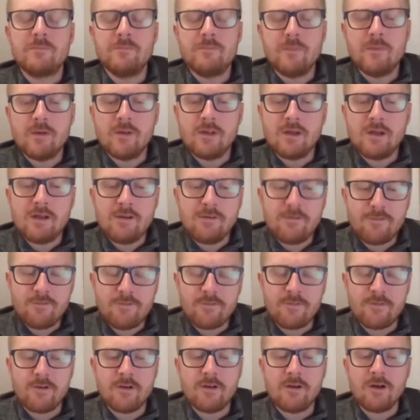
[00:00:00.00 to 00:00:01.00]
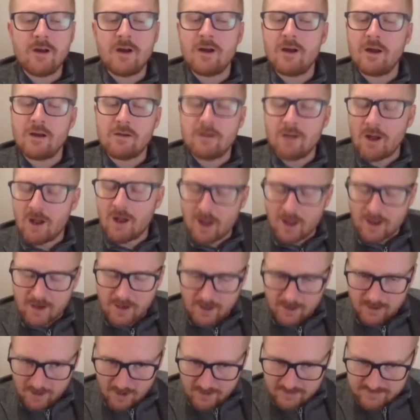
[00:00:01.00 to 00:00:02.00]
If
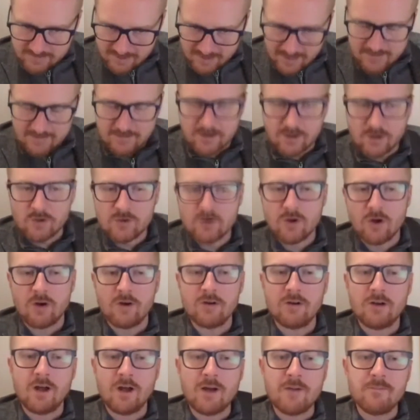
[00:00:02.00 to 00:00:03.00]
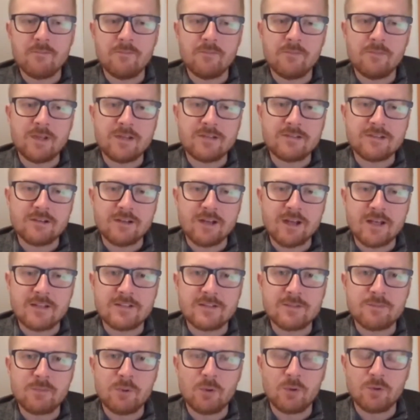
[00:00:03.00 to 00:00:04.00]
I take that you're not necessarily a
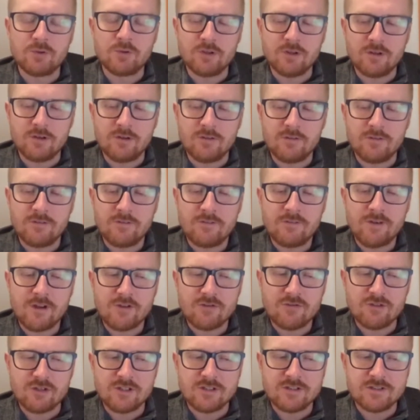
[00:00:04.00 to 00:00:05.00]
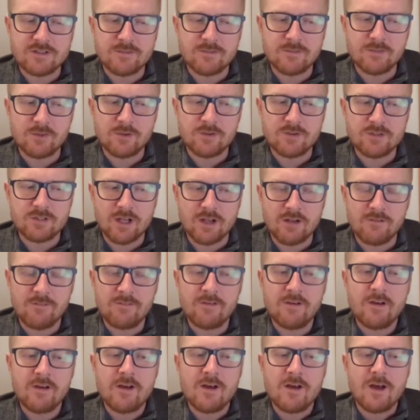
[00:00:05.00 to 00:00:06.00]
supporter of federalism yourself,
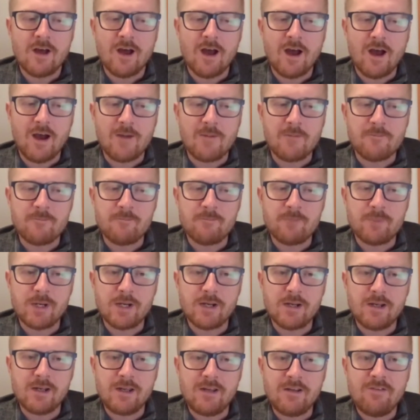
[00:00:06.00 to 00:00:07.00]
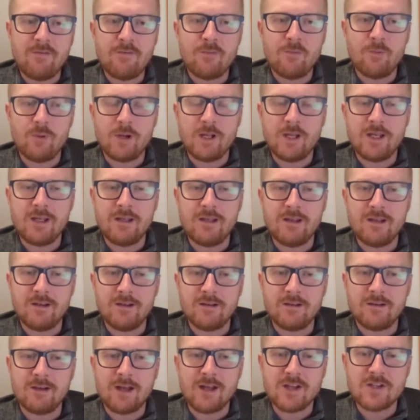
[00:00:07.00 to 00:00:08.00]
but if
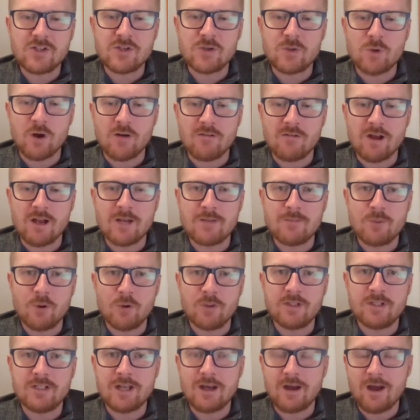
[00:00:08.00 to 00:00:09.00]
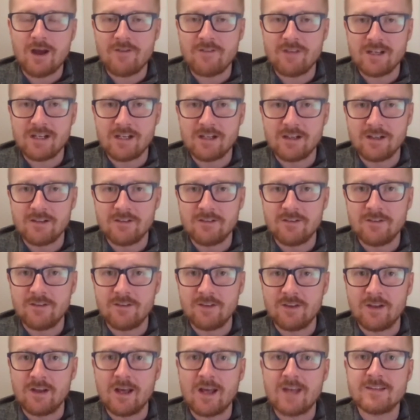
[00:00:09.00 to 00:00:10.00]
we, as you quite rightly pointed out, have England
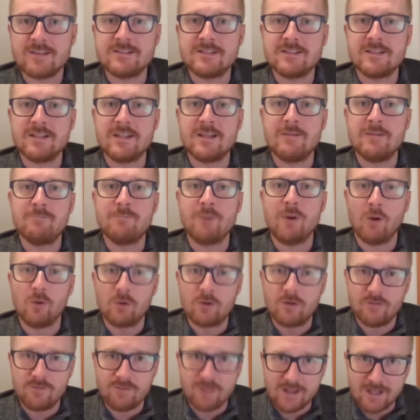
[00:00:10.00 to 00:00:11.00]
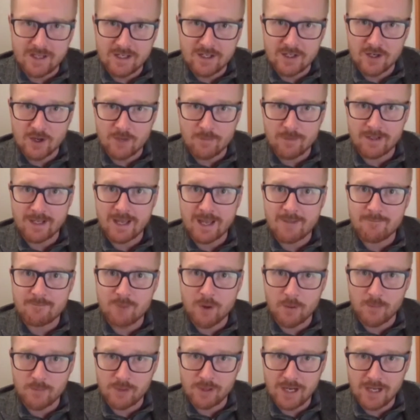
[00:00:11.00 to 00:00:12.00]
that has the bulk of the economic and
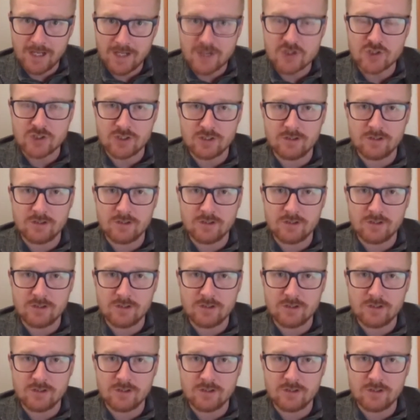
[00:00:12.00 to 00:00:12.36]
population,